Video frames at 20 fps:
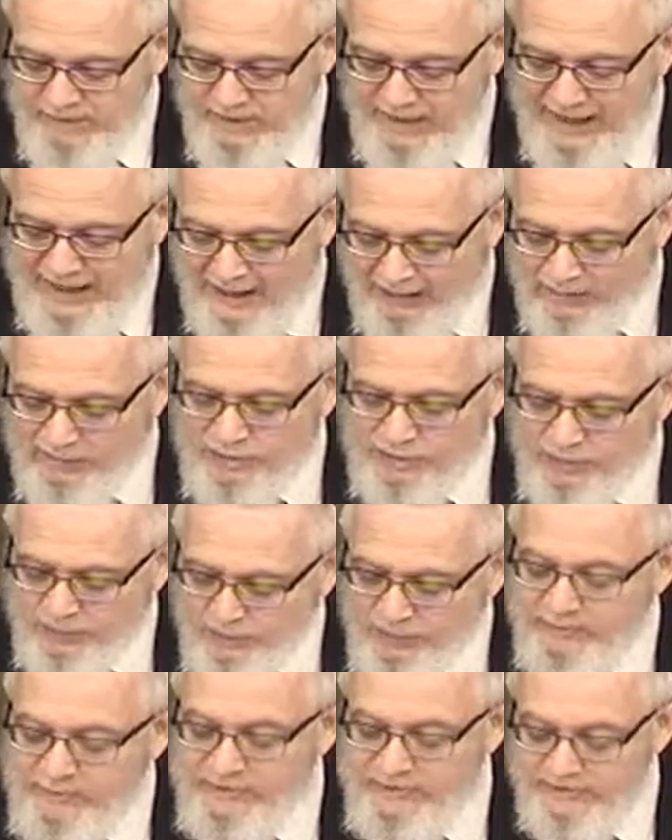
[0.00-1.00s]
Alma, so what
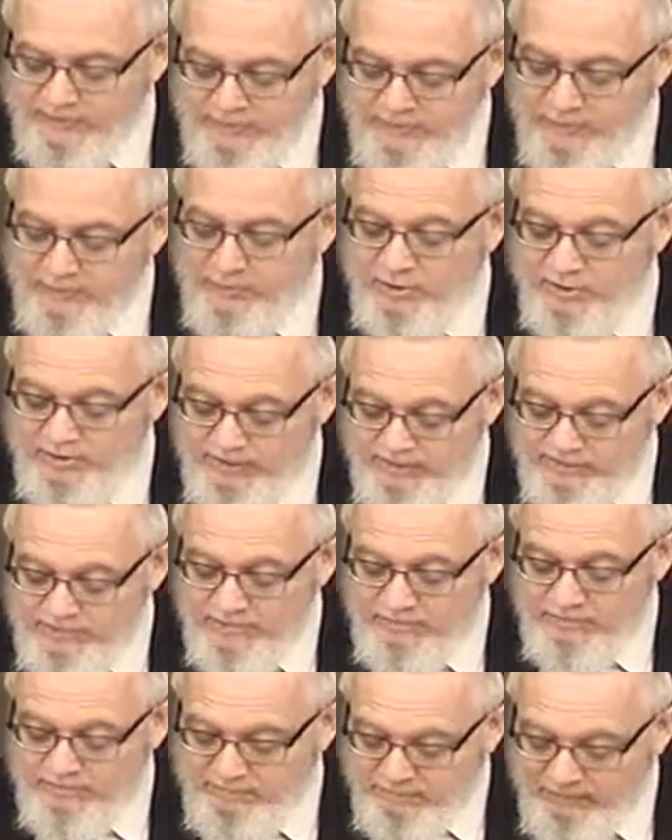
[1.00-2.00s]
do we see from the Gemara in
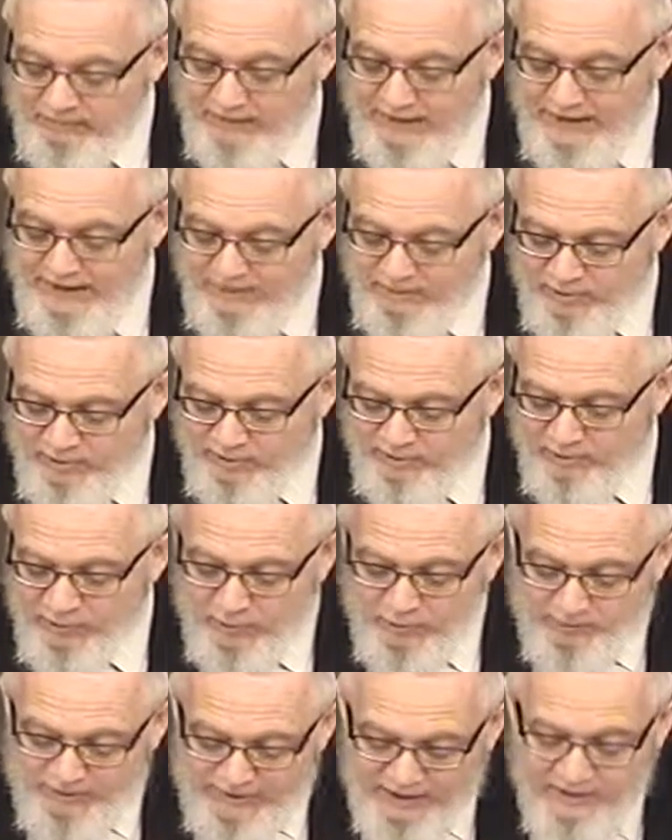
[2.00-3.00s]
Bavakama,
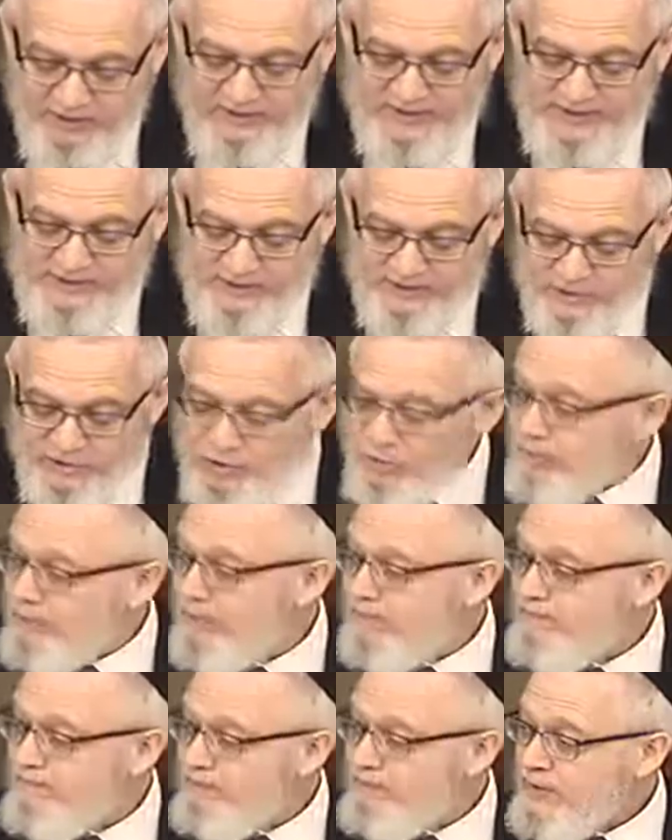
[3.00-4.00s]
Lobina, Kesef Tzura. So
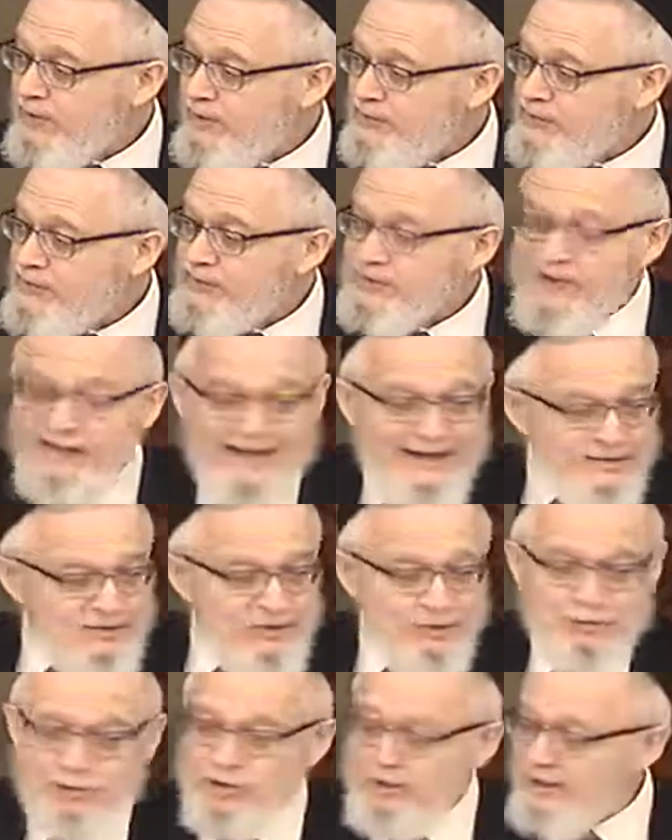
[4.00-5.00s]
you see,
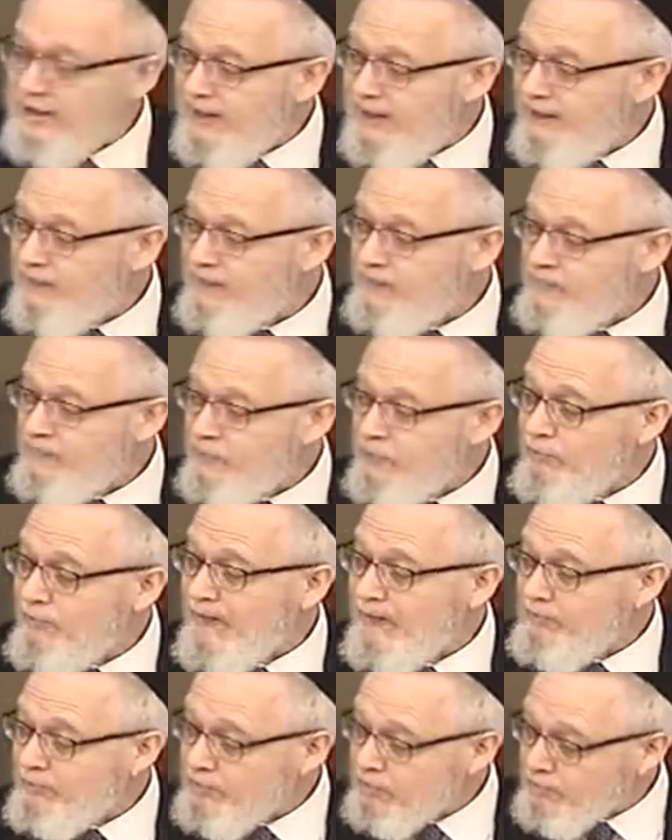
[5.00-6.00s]
outside Yerushalayim, you were
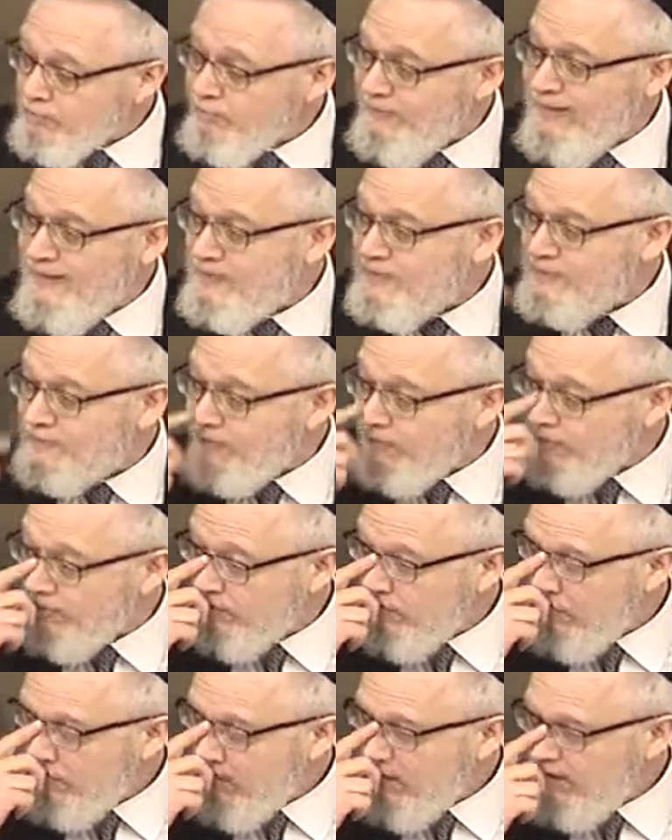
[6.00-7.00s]
able to transfer
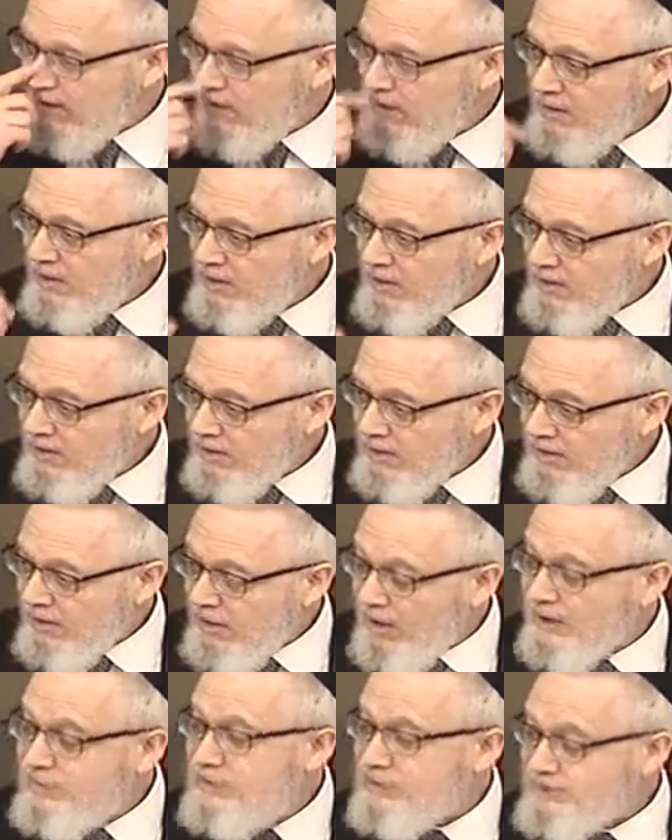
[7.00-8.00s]

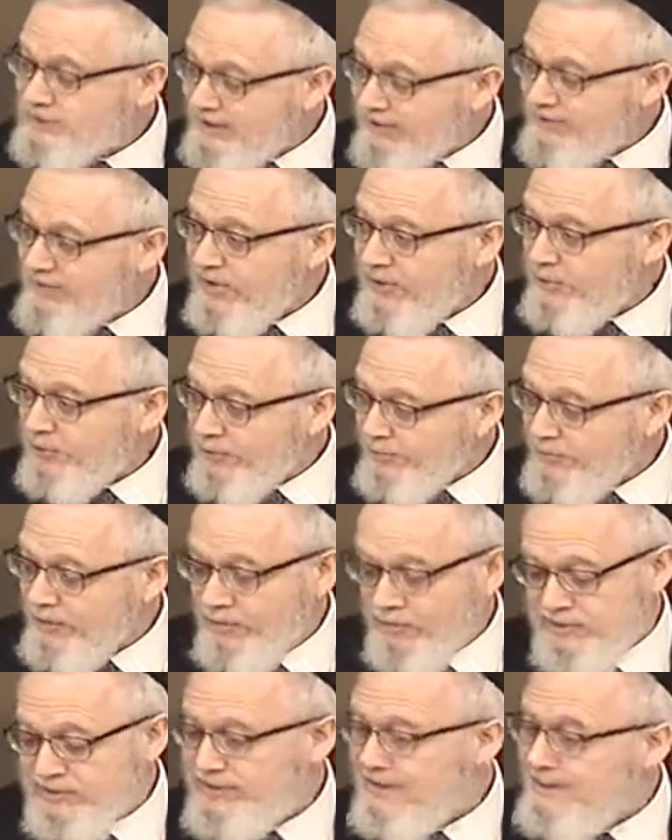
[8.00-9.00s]
onto something,
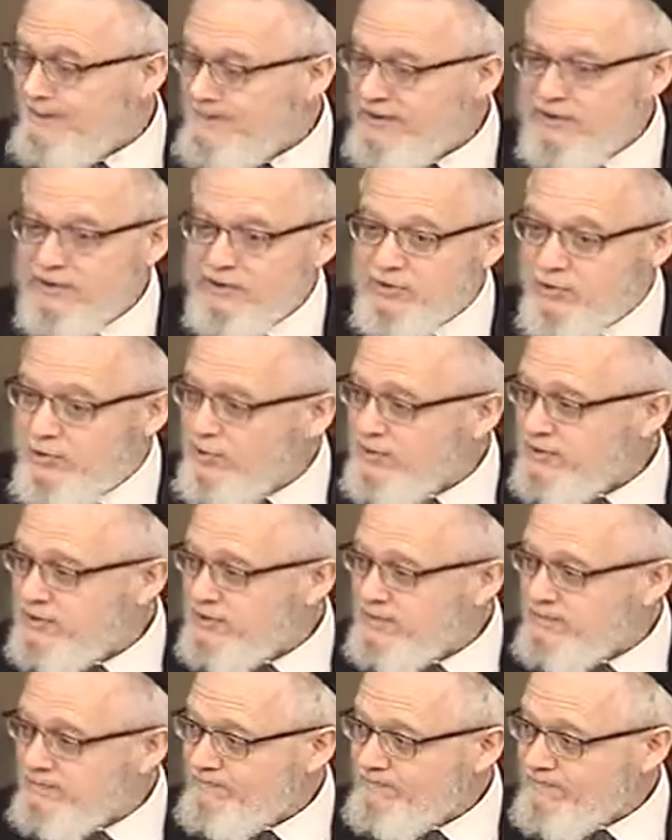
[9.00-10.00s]
although it's not minted coins.
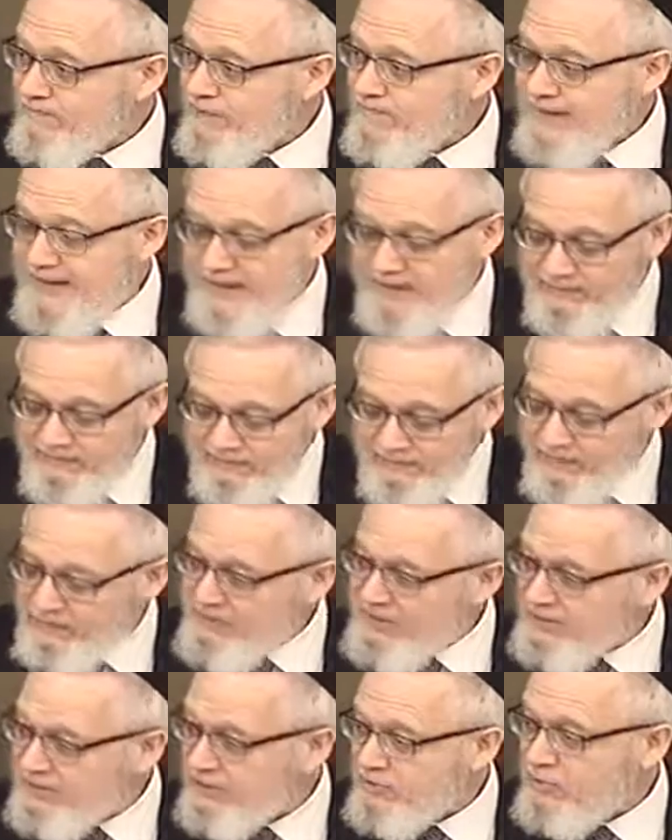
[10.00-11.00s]
You take from a
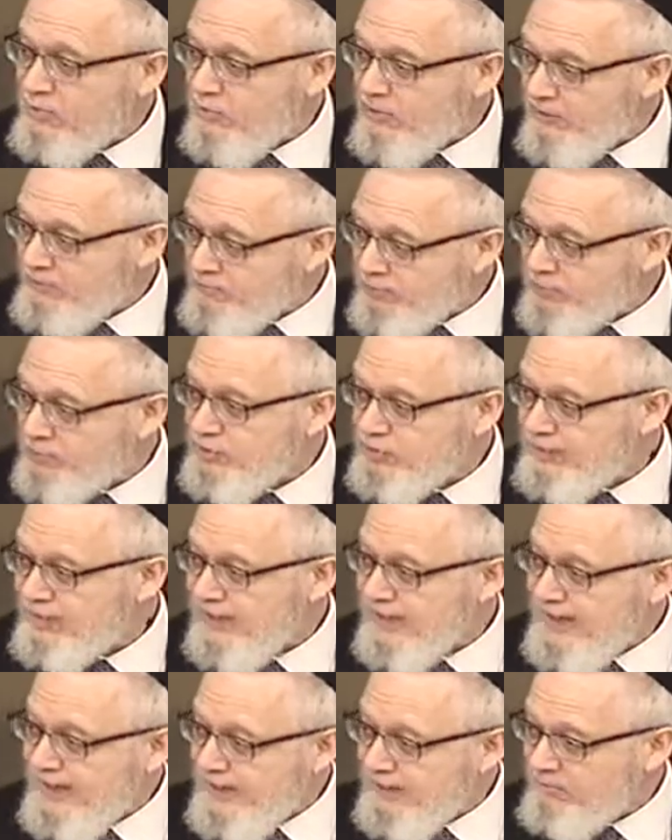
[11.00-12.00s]
minted coin purchasing
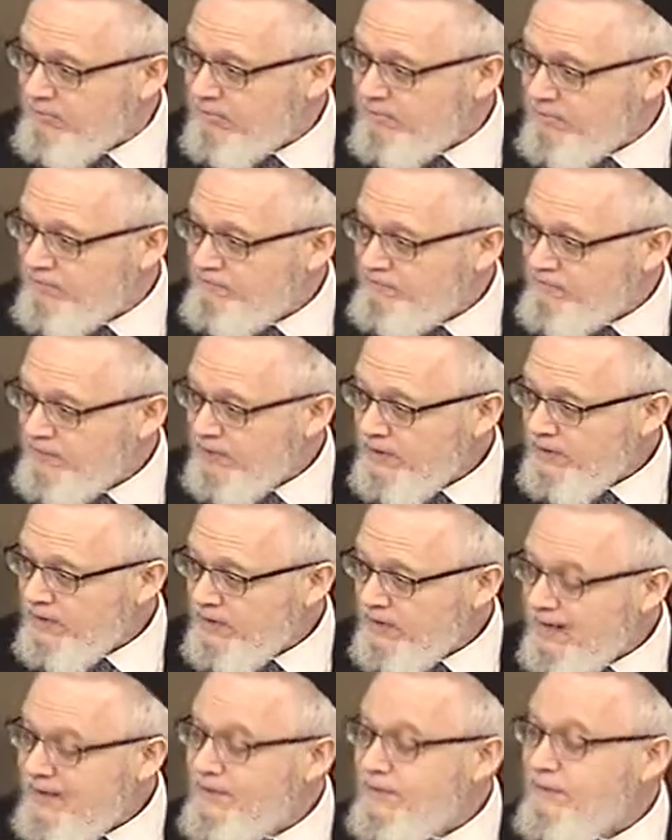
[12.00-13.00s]
an animal,
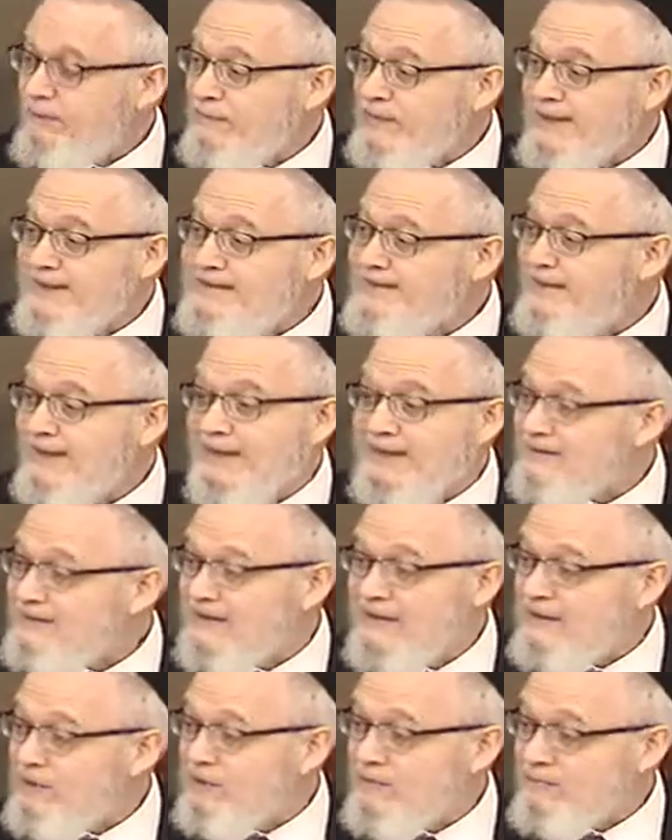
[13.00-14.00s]
and over there it's
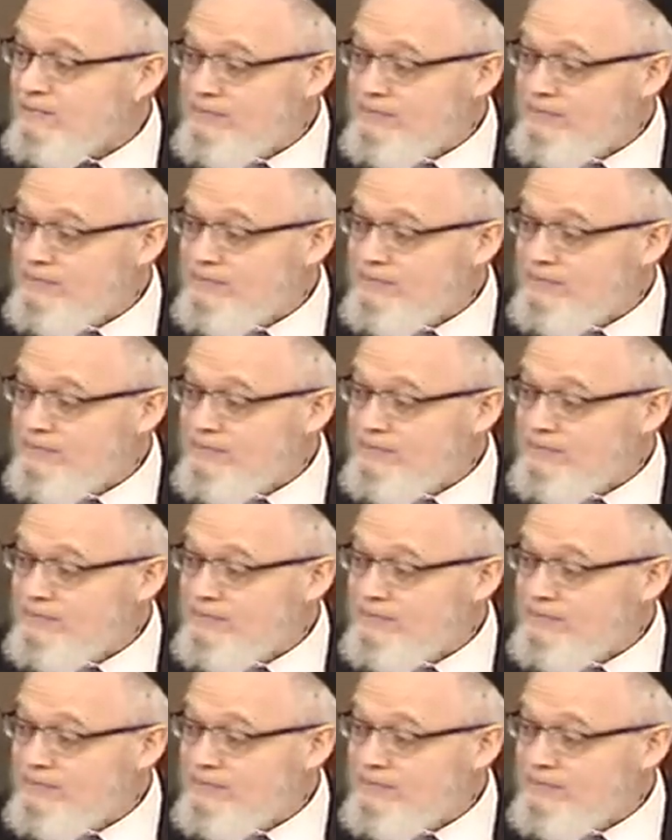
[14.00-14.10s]
L'chatchila.